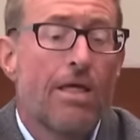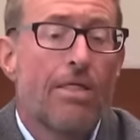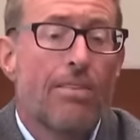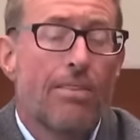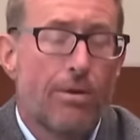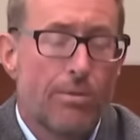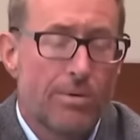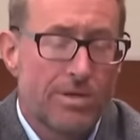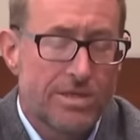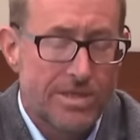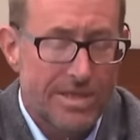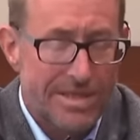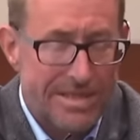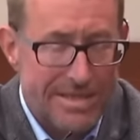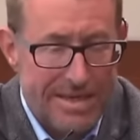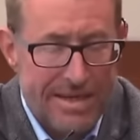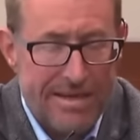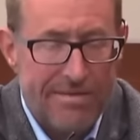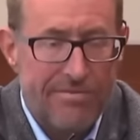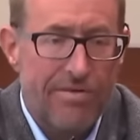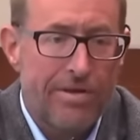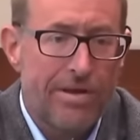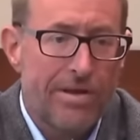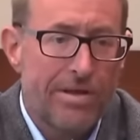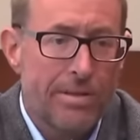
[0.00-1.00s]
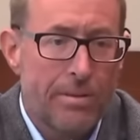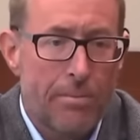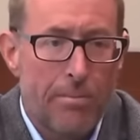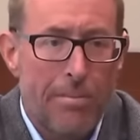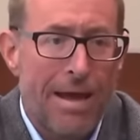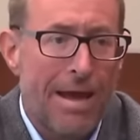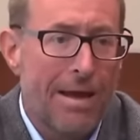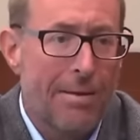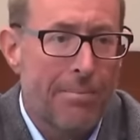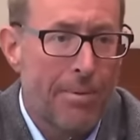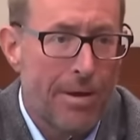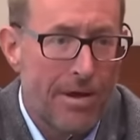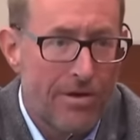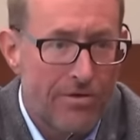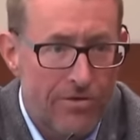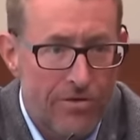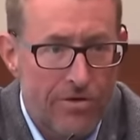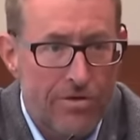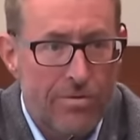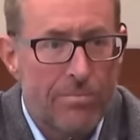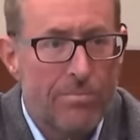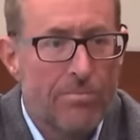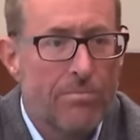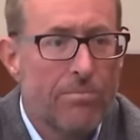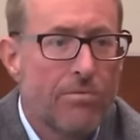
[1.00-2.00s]
There was a TV in the back
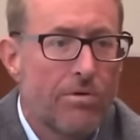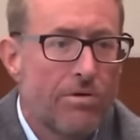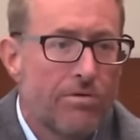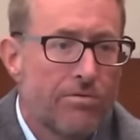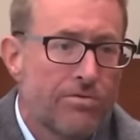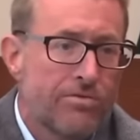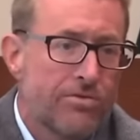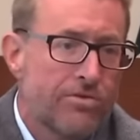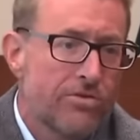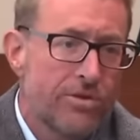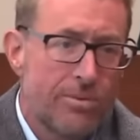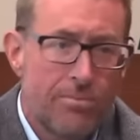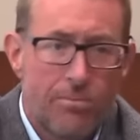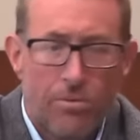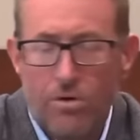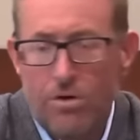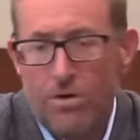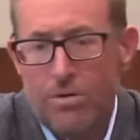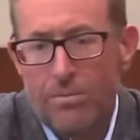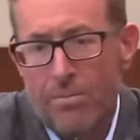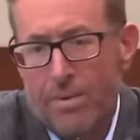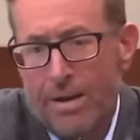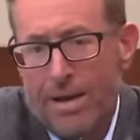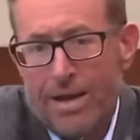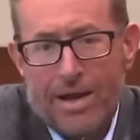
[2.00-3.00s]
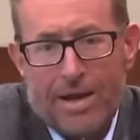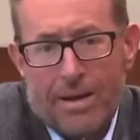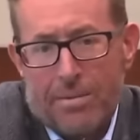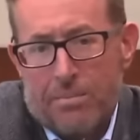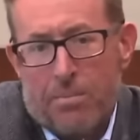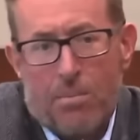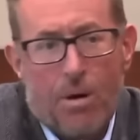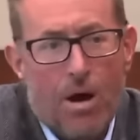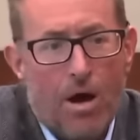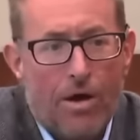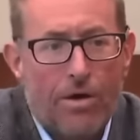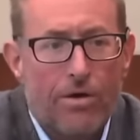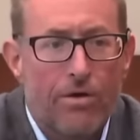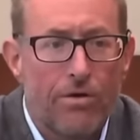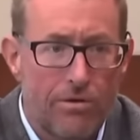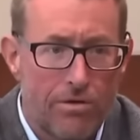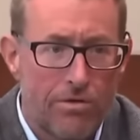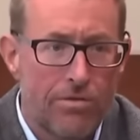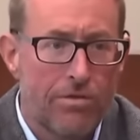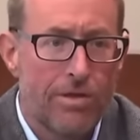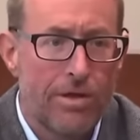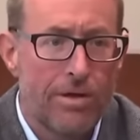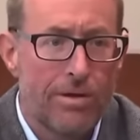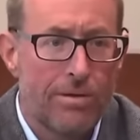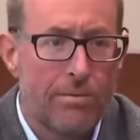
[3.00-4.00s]
bedroom, a similar make and
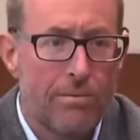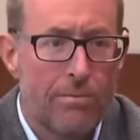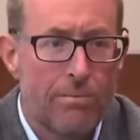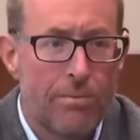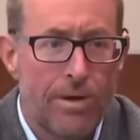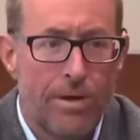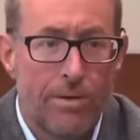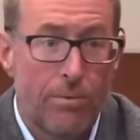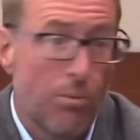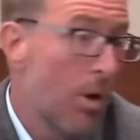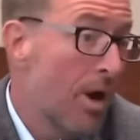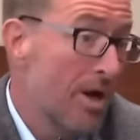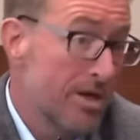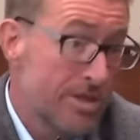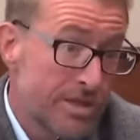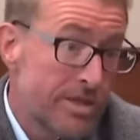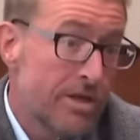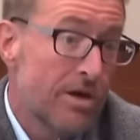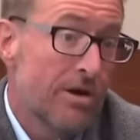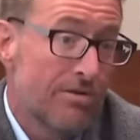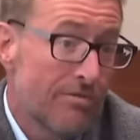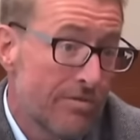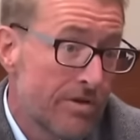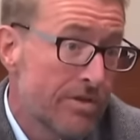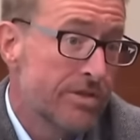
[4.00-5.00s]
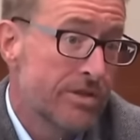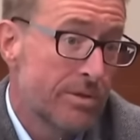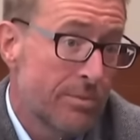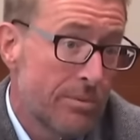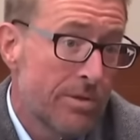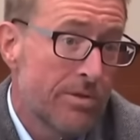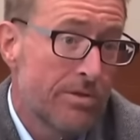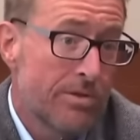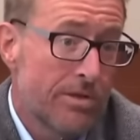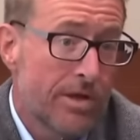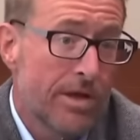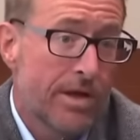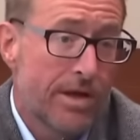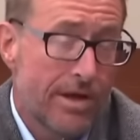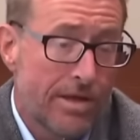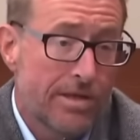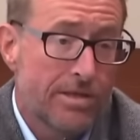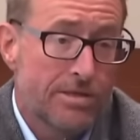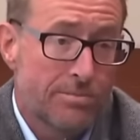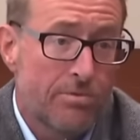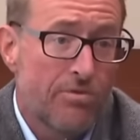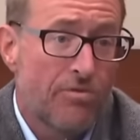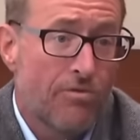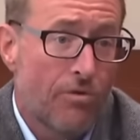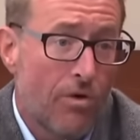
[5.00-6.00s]
model that we had watched television with the
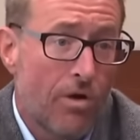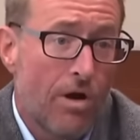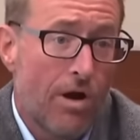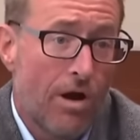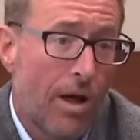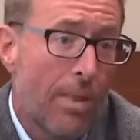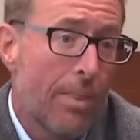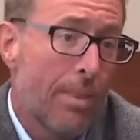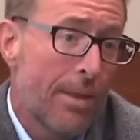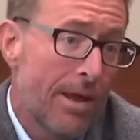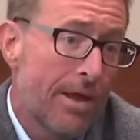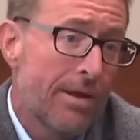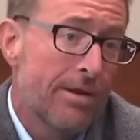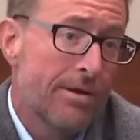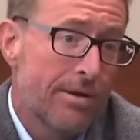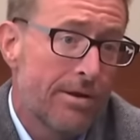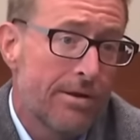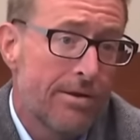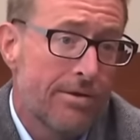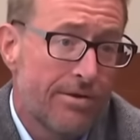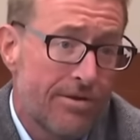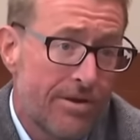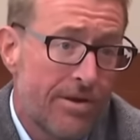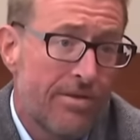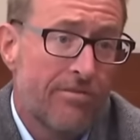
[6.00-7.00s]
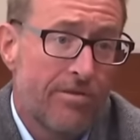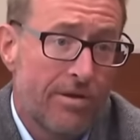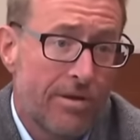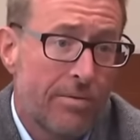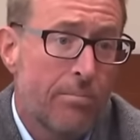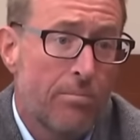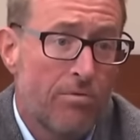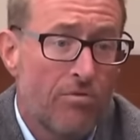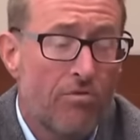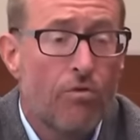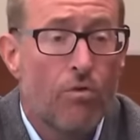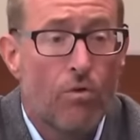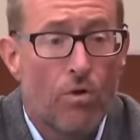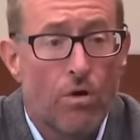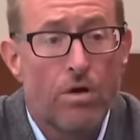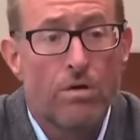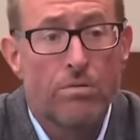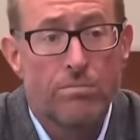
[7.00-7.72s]
kids before on that TV before.